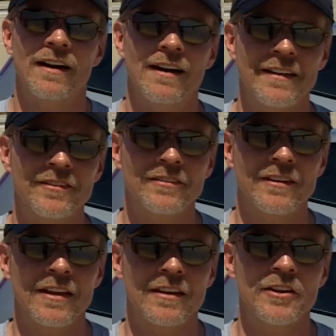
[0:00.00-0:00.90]
Hi, this is
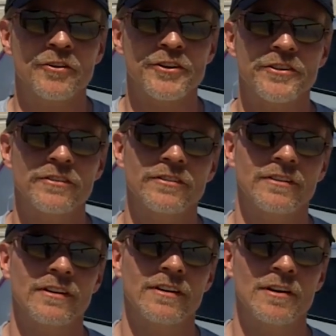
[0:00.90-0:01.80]
Andy
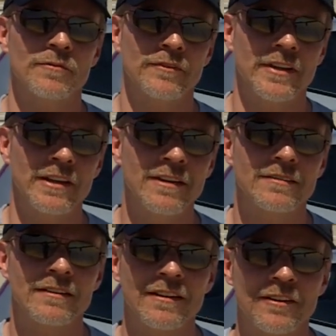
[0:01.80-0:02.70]
Christensen. I'm from the
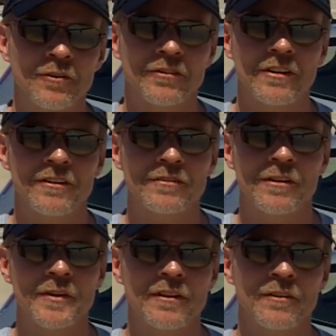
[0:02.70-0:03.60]
Nissan Technical Center in
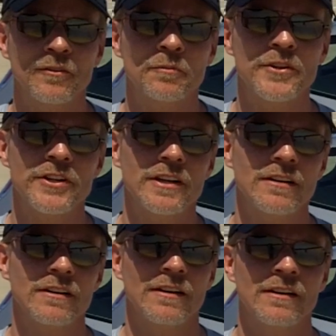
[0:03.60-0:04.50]
Farmington Hills,
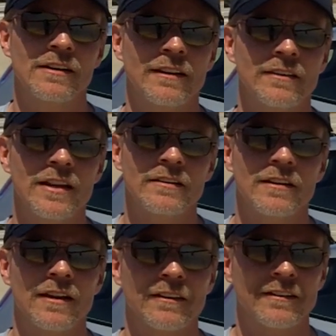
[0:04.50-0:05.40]
Michigan, and
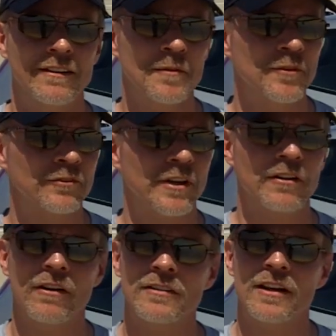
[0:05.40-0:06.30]
today I'd like to demonstrate
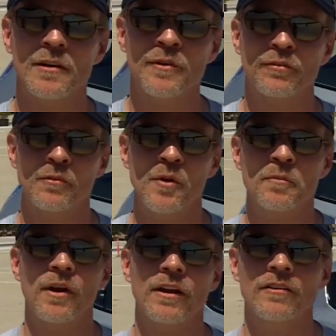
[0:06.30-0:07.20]
our autonomous remote
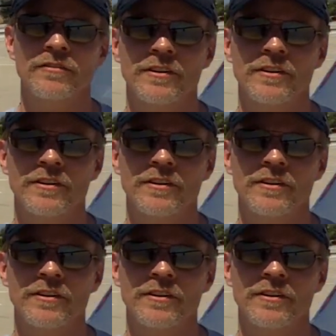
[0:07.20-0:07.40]
parking